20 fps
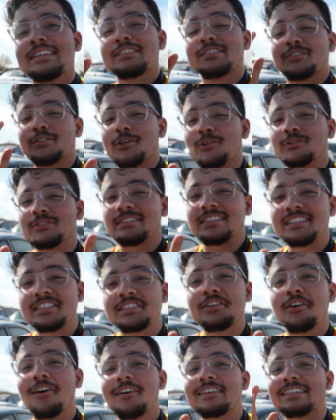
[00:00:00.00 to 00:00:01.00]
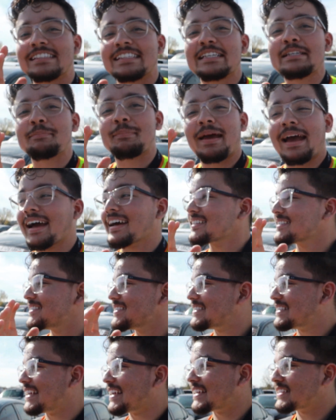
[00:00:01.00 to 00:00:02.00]
So this car did pass the
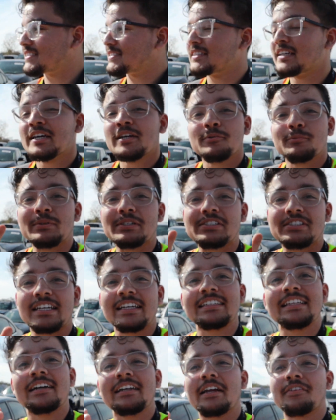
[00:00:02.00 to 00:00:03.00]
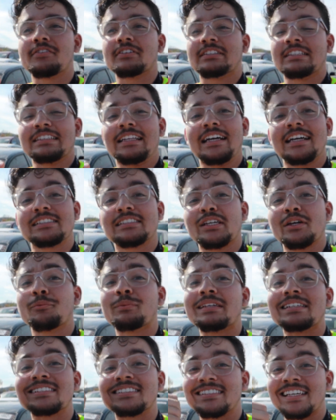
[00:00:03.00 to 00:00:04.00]
test. We checked out everything. Like I said,
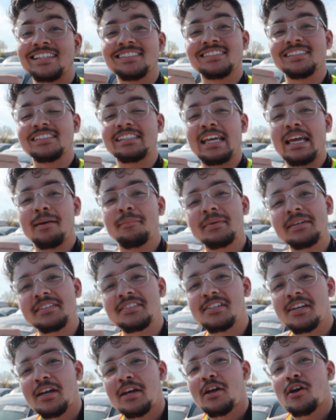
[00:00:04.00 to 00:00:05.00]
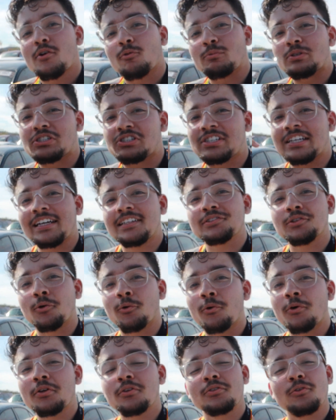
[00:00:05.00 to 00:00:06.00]
we assessed the damage. We checked the oil.